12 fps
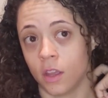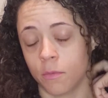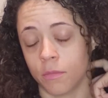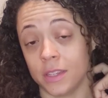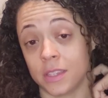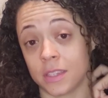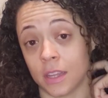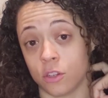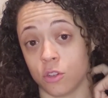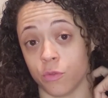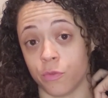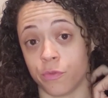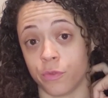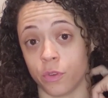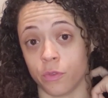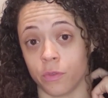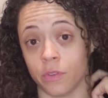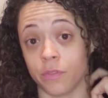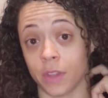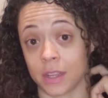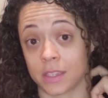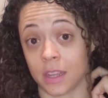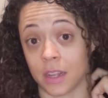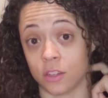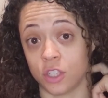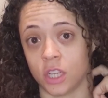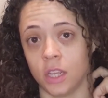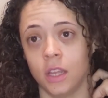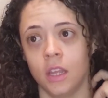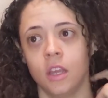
places that do foot reflexology,